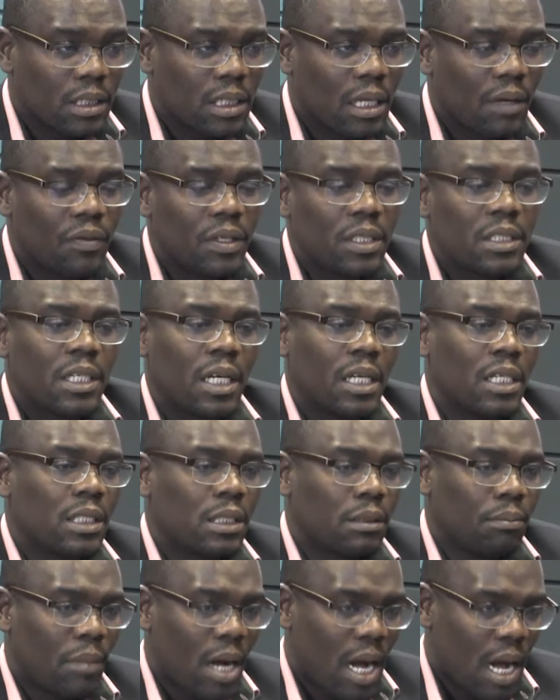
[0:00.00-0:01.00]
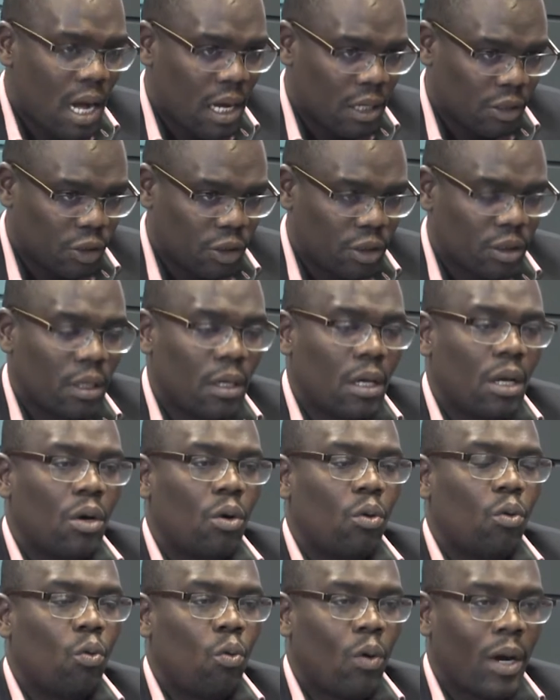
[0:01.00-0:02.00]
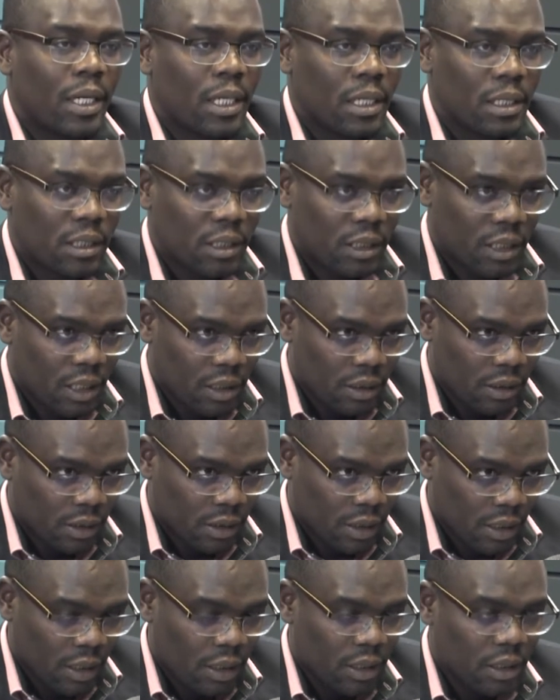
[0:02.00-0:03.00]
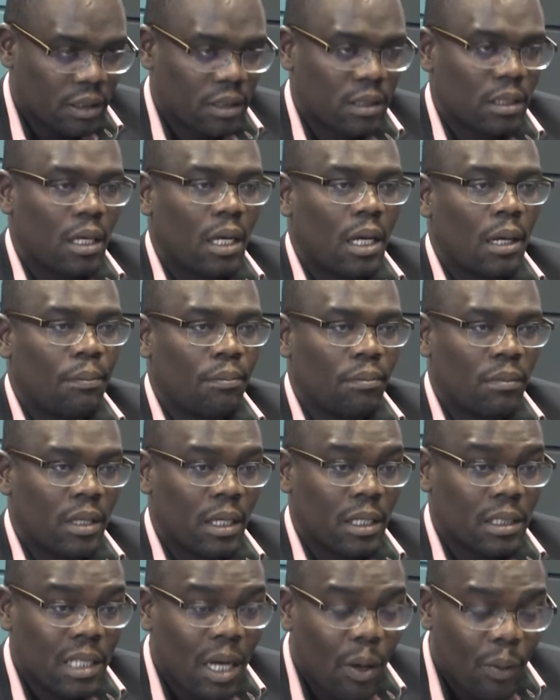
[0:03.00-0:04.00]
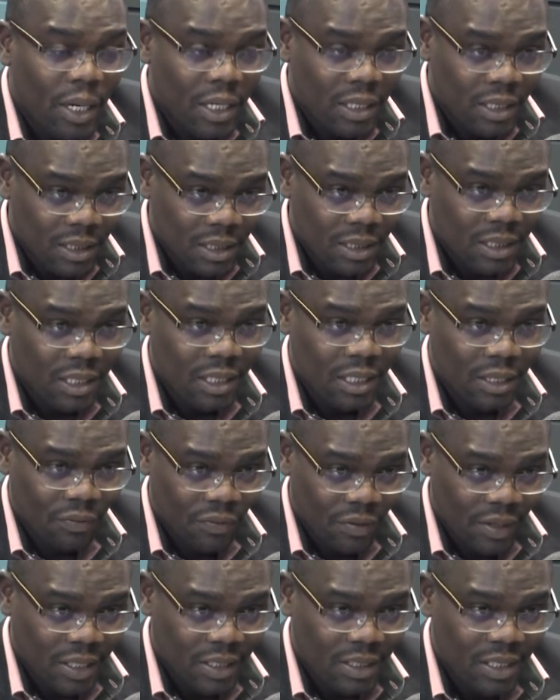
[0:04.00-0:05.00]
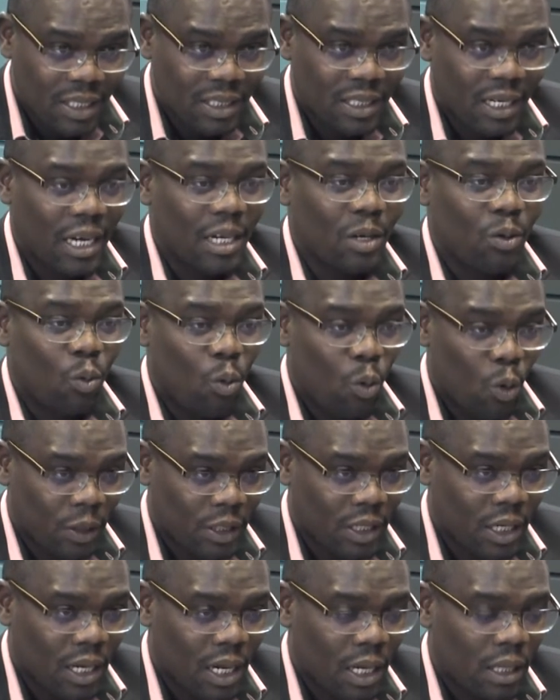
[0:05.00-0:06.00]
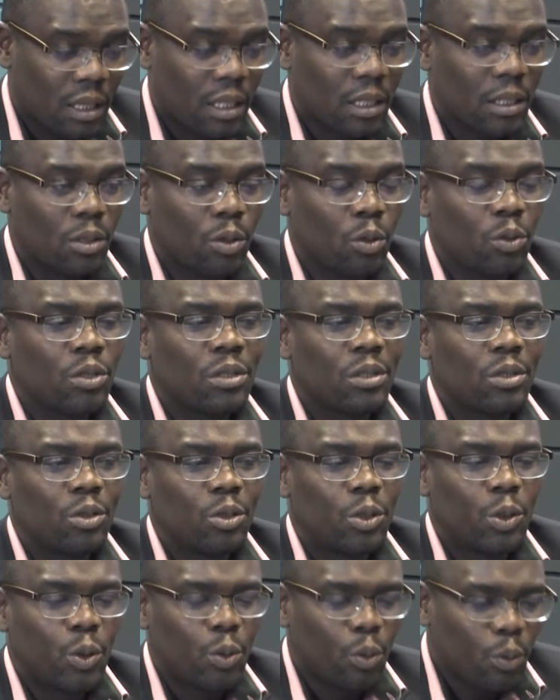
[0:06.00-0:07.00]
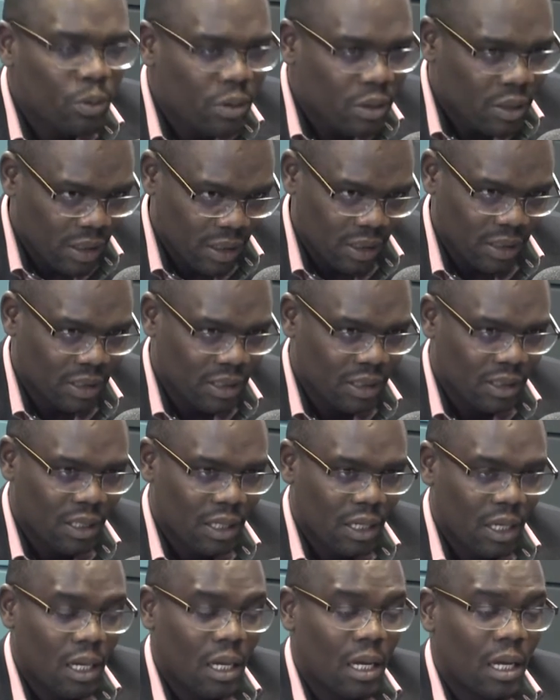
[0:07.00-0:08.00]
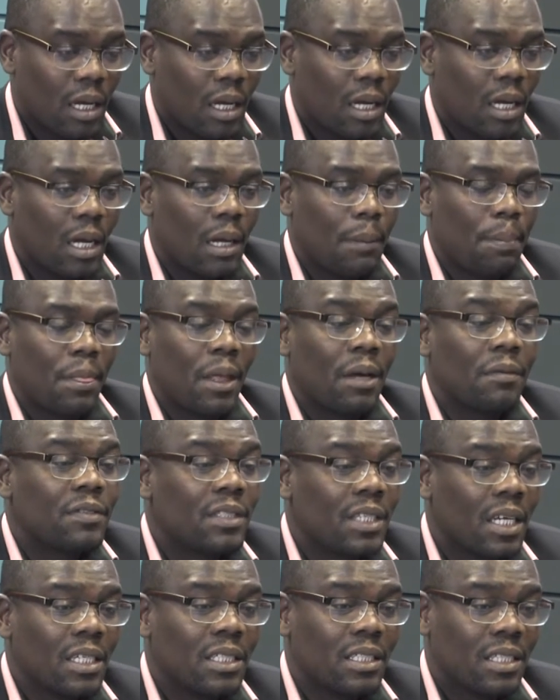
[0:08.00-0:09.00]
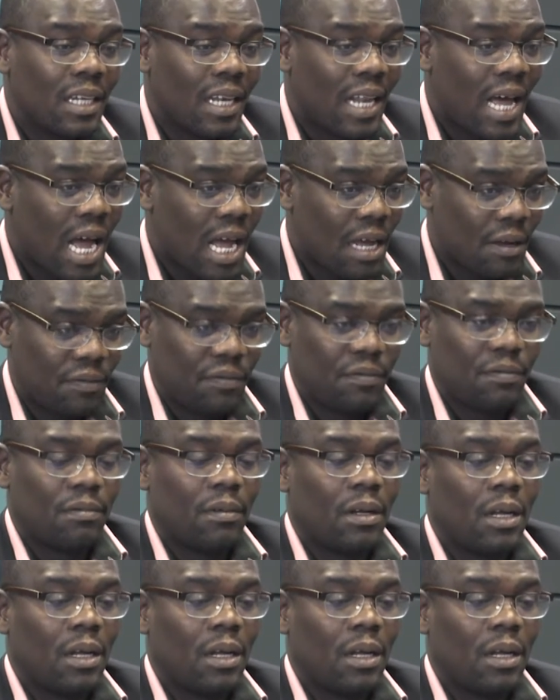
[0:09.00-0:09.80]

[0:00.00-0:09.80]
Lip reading: haven't changed much. What has changed is there is now electricity in the village. There's running water. I think those two things have changed life